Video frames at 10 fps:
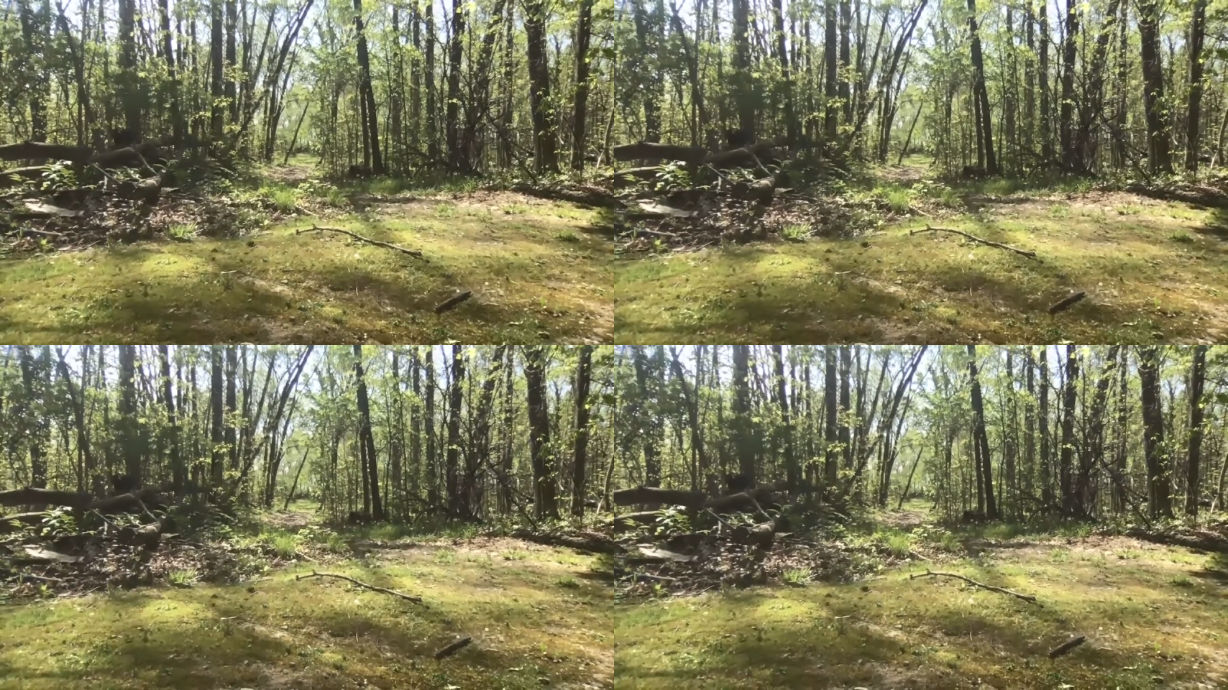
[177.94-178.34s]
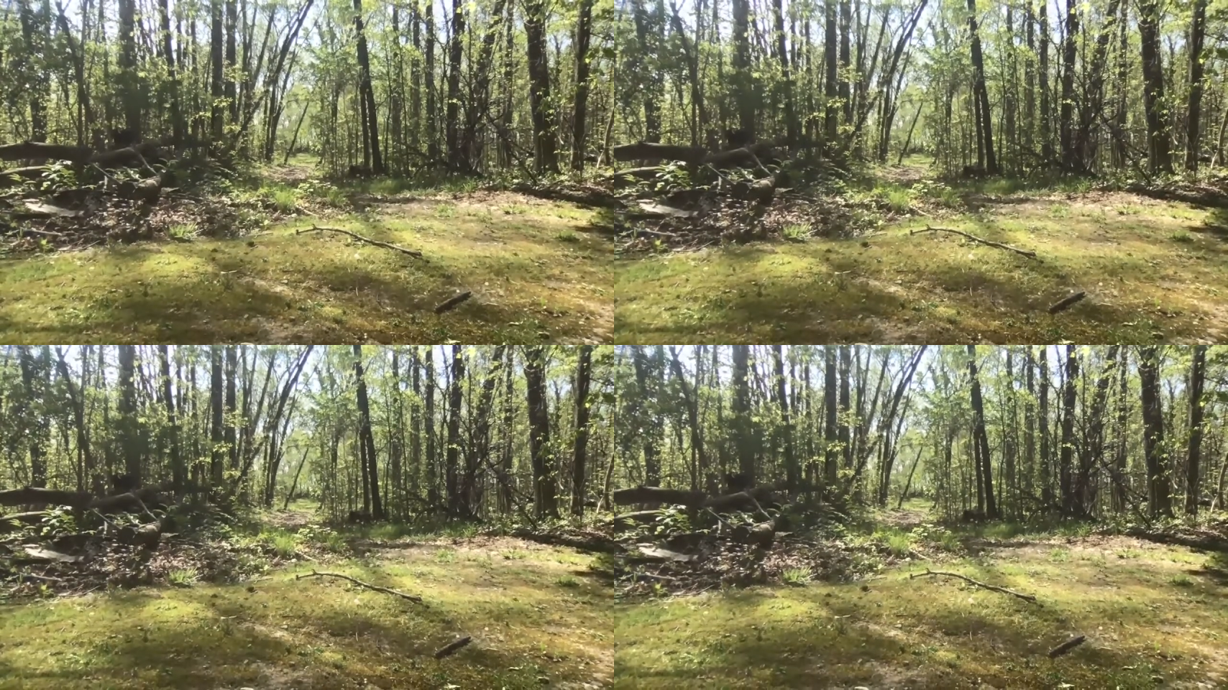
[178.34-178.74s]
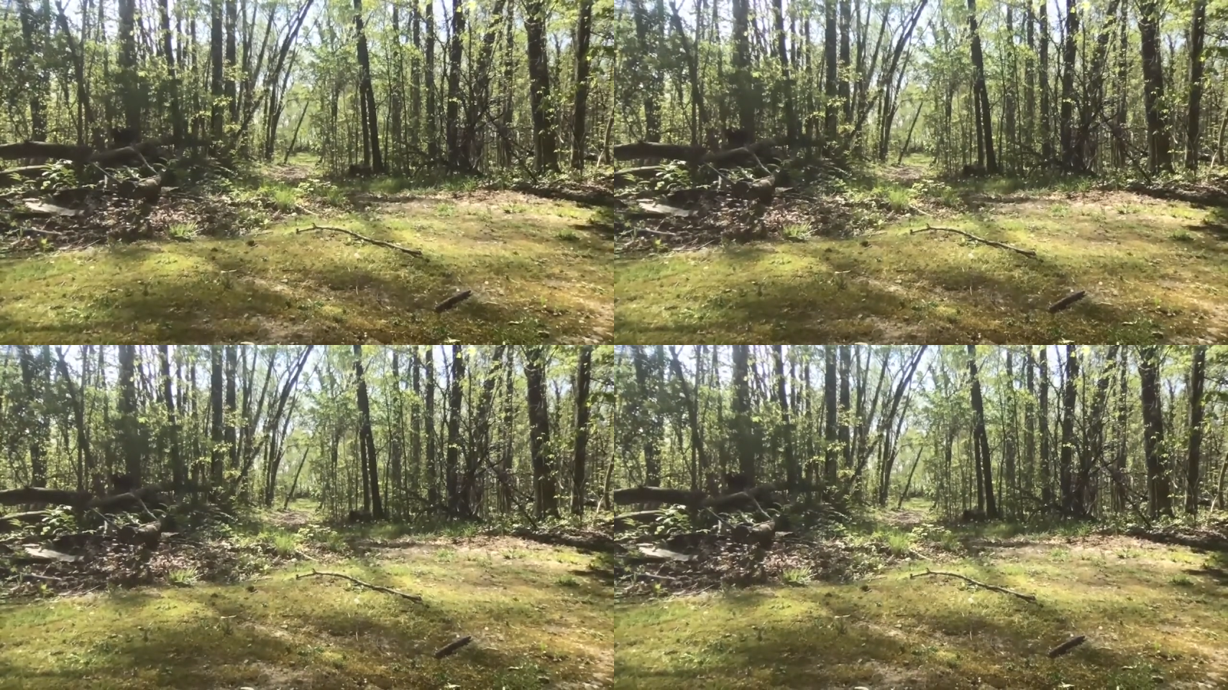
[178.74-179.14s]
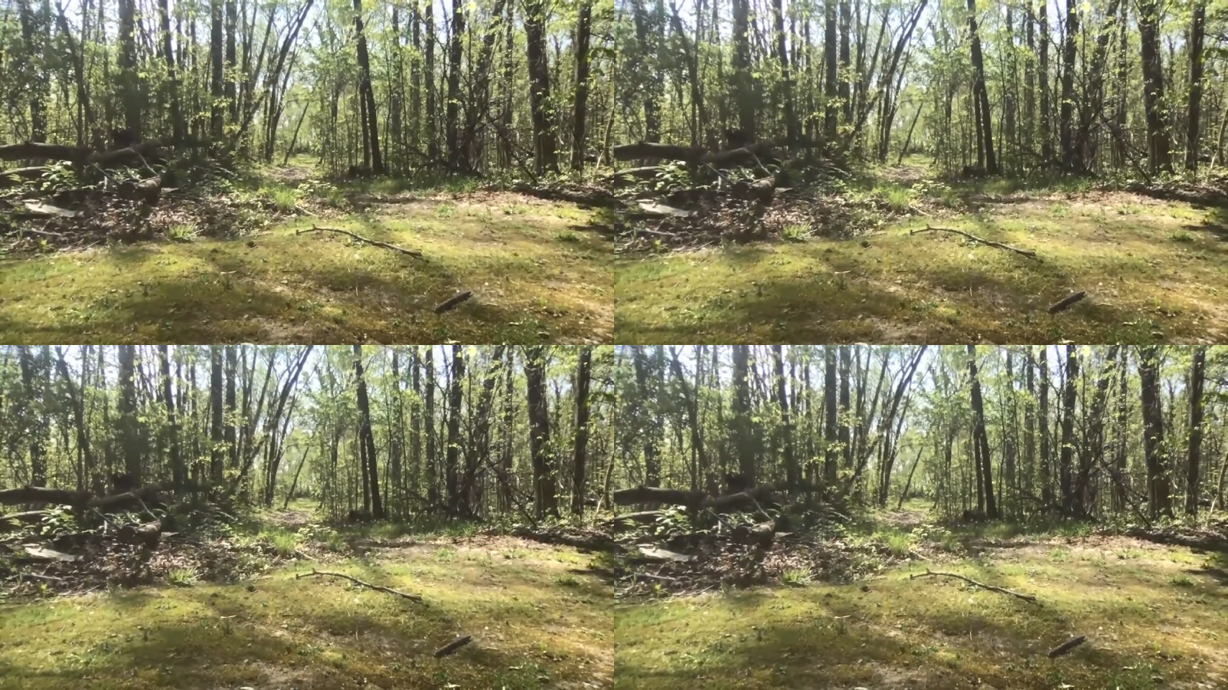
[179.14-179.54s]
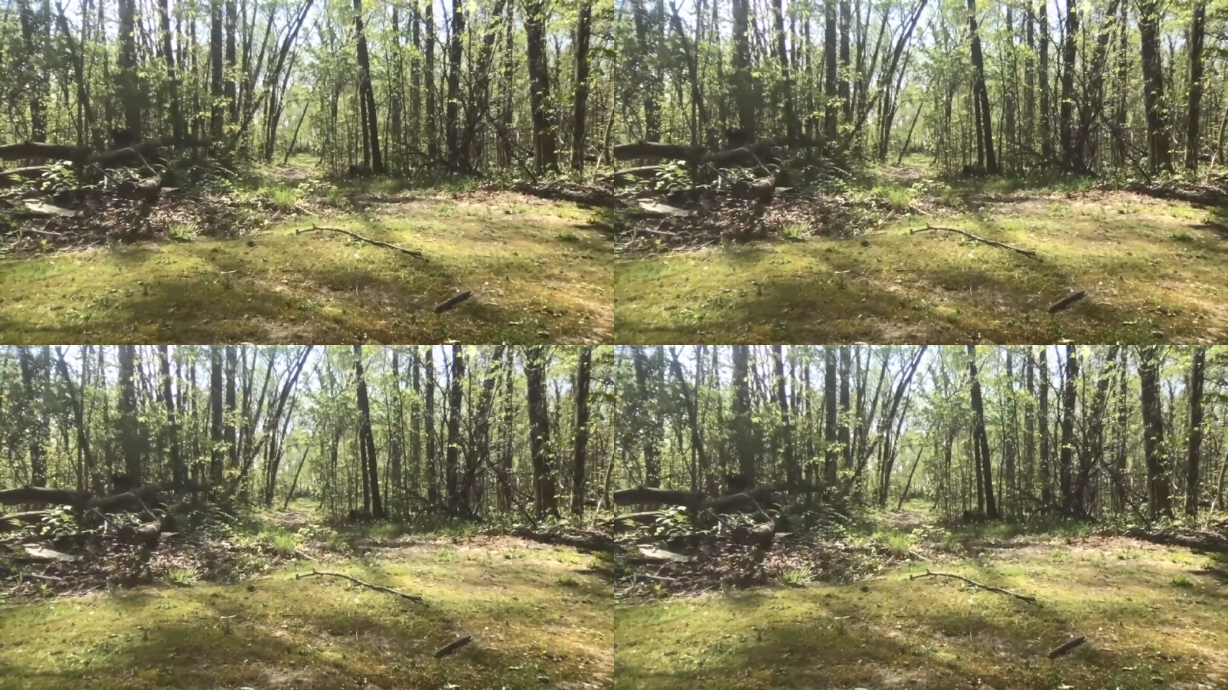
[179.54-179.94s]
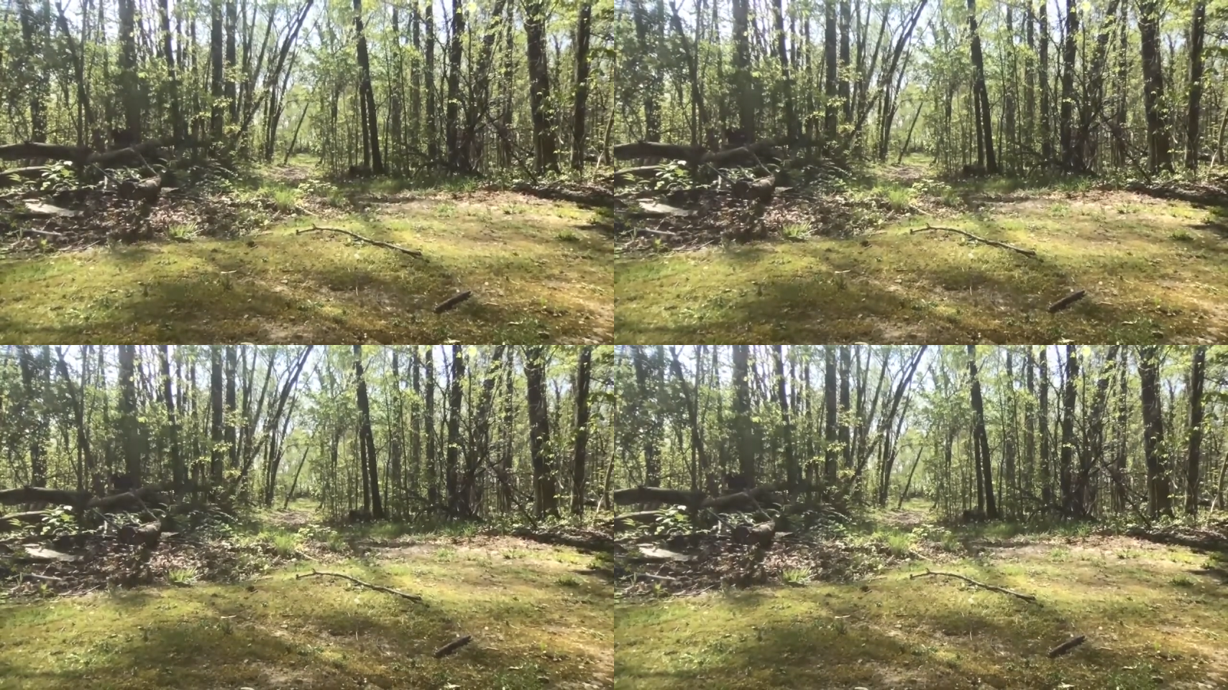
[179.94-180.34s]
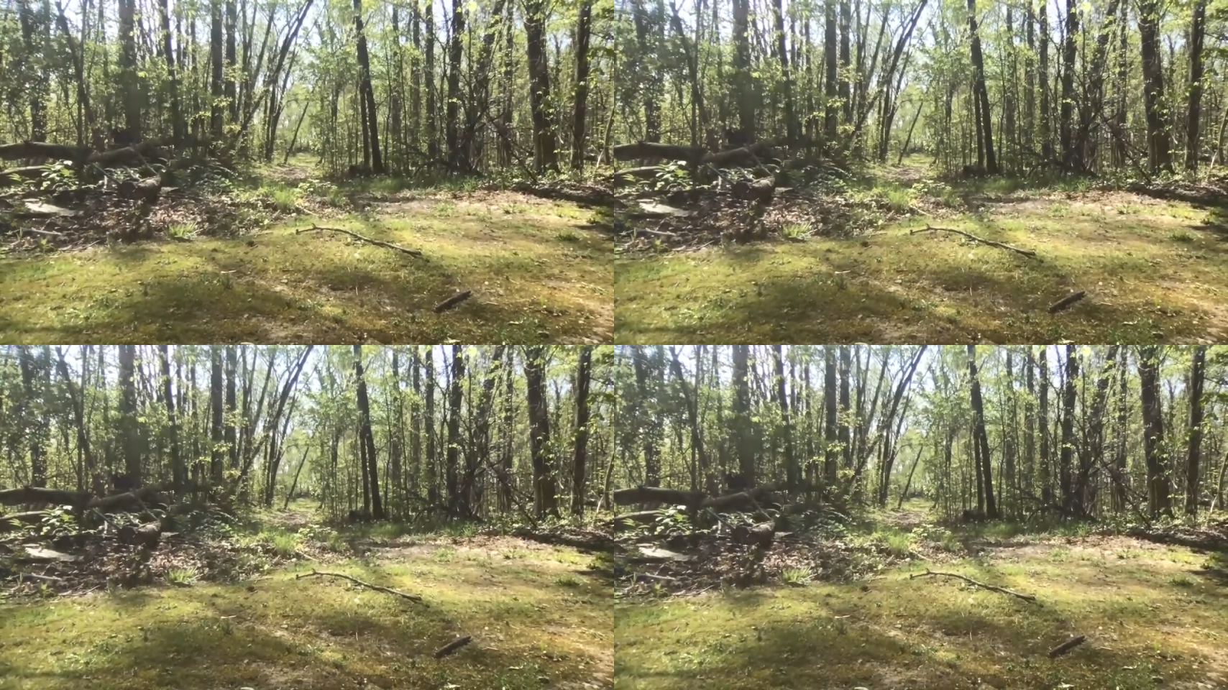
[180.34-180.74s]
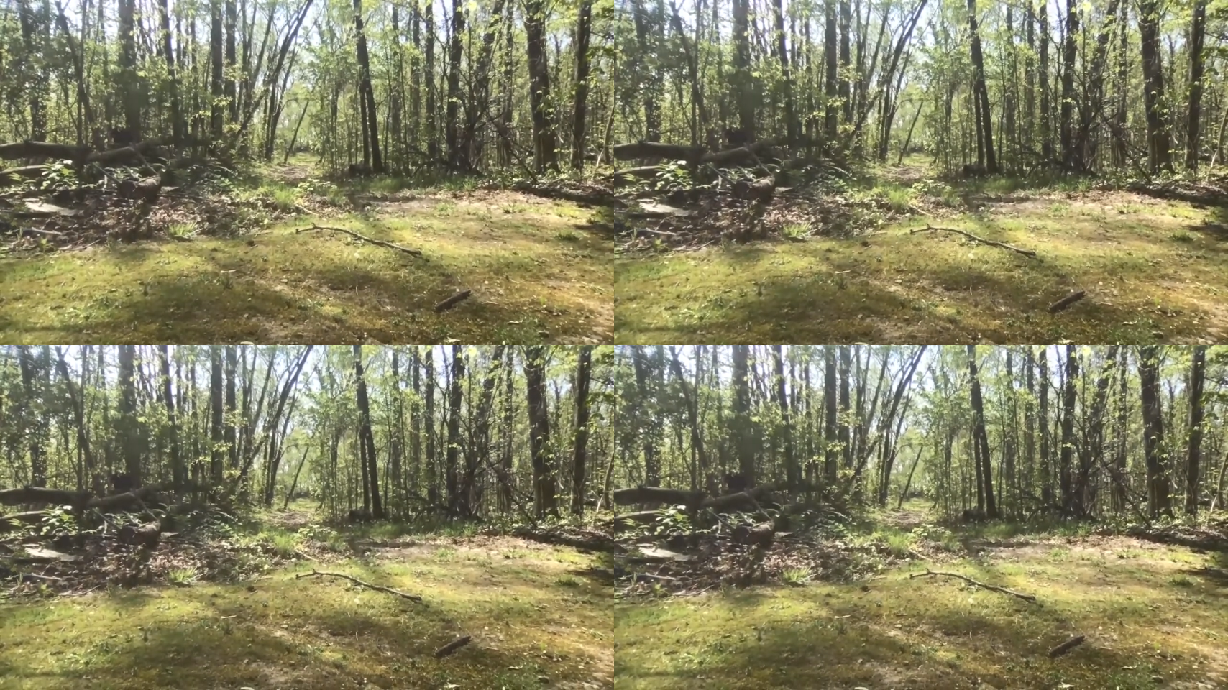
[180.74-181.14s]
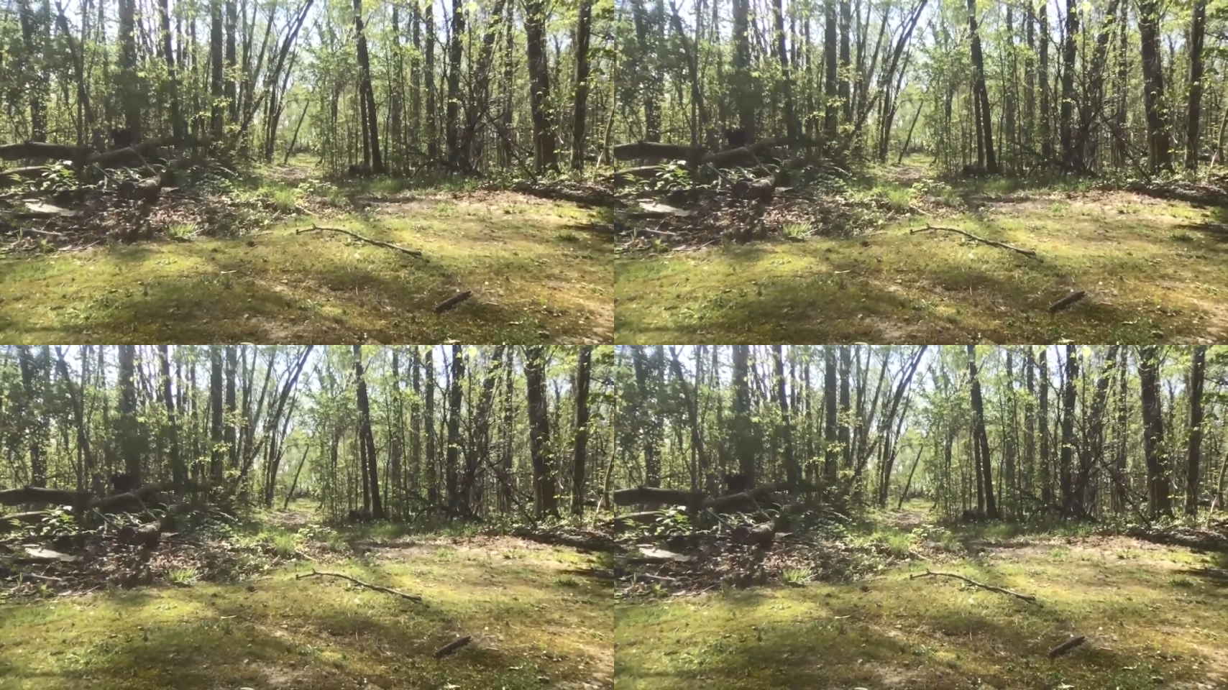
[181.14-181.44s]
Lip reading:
[unreadable: no face in view]